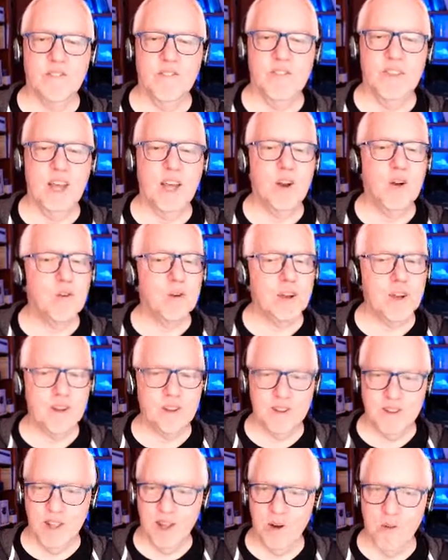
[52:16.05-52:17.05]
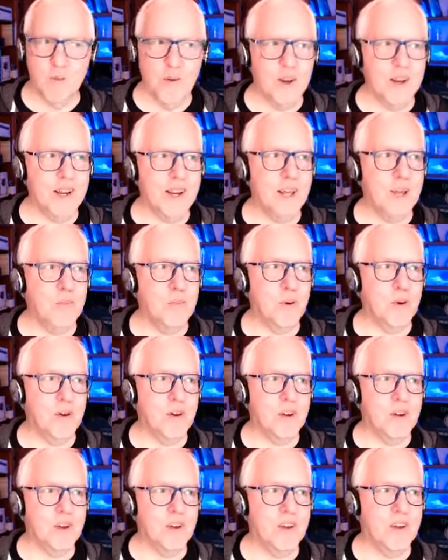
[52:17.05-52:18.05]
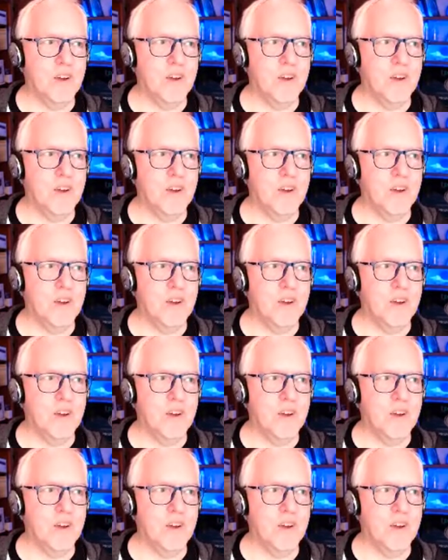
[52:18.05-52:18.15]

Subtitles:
They don't want an ebook.